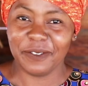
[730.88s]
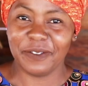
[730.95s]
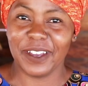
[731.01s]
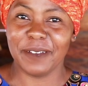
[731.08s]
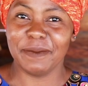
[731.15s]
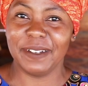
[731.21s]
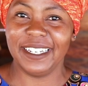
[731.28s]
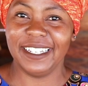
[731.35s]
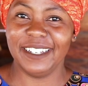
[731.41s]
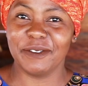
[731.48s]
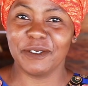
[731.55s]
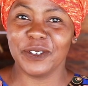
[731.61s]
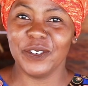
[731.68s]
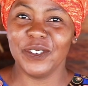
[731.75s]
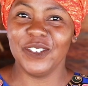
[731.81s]
family
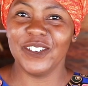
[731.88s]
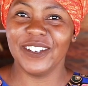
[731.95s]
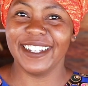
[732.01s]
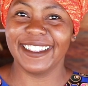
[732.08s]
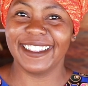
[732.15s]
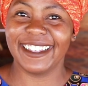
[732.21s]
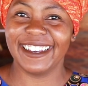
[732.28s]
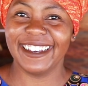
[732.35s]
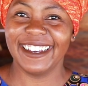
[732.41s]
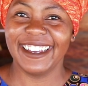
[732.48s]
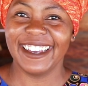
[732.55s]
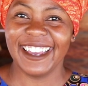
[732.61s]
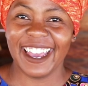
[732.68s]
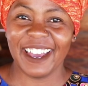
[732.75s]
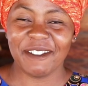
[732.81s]
reunion in there.
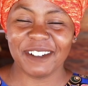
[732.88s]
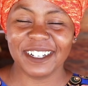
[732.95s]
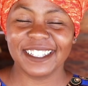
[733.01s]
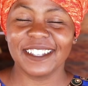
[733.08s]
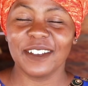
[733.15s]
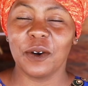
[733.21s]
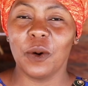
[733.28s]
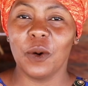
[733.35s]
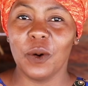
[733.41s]
And once they're